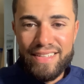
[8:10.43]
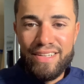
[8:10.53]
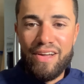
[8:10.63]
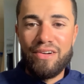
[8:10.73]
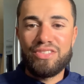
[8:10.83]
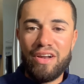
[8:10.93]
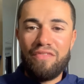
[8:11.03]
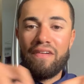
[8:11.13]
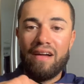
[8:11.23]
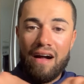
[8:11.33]
trying to
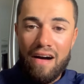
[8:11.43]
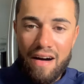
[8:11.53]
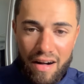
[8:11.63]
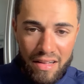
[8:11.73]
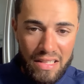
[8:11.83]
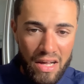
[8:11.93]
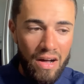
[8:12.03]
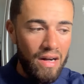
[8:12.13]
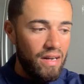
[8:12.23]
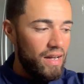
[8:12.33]
figure out how
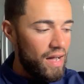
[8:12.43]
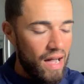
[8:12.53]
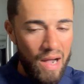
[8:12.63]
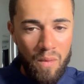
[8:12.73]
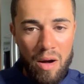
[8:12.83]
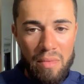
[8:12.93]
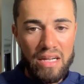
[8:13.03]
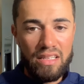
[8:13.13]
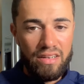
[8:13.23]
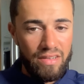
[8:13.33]
long I want my
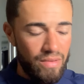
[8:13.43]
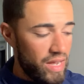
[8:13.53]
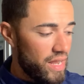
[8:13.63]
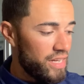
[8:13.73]
leader, right?